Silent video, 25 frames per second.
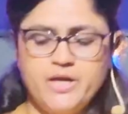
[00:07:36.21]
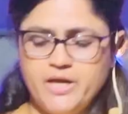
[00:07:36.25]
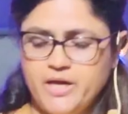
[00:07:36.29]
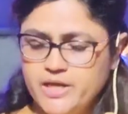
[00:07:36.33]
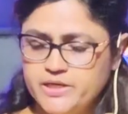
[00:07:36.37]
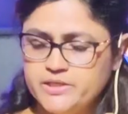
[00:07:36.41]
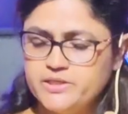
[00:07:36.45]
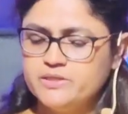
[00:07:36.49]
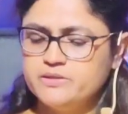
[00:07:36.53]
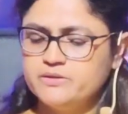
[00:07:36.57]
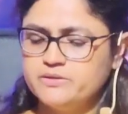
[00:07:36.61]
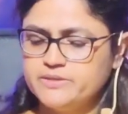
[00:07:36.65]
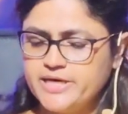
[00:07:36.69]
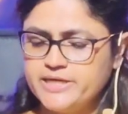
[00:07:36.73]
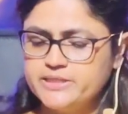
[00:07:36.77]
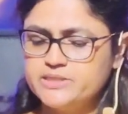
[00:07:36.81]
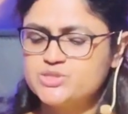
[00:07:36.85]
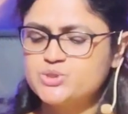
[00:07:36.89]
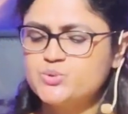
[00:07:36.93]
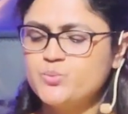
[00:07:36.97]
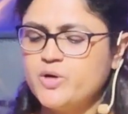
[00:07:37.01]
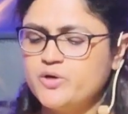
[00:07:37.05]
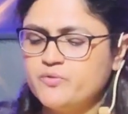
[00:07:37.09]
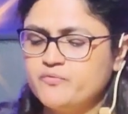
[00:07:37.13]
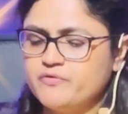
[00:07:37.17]
And that
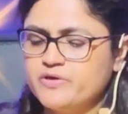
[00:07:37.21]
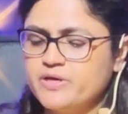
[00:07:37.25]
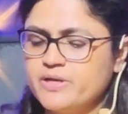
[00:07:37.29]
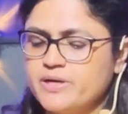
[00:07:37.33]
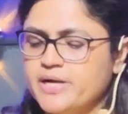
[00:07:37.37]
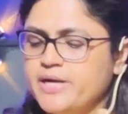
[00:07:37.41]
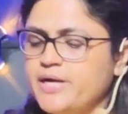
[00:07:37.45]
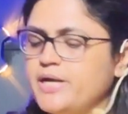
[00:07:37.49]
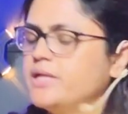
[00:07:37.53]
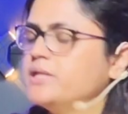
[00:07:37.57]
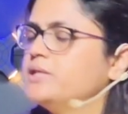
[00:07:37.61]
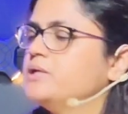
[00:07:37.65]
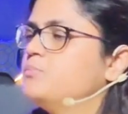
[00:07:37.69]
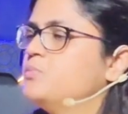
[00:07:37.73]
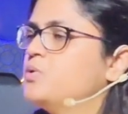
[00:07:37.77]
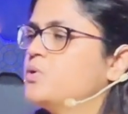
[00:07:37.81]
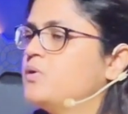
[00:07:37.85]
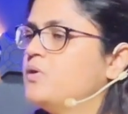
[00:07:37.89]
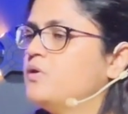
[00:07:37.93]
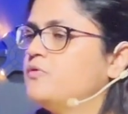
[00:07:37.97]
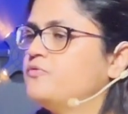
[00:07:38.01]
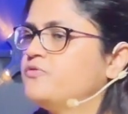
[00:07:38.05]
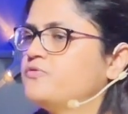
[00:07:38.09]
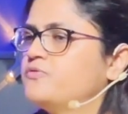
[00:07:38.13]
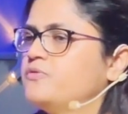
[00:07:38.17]
is what we read in the
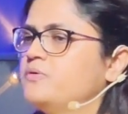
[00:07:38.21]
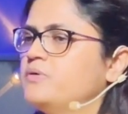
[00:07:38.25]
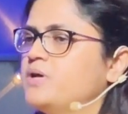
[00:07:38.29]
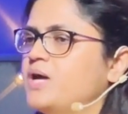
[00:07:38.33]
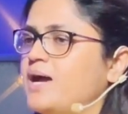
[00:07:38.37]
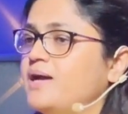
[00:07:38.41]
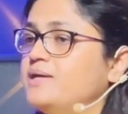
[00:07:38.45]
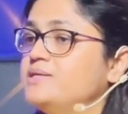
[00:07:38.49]
book of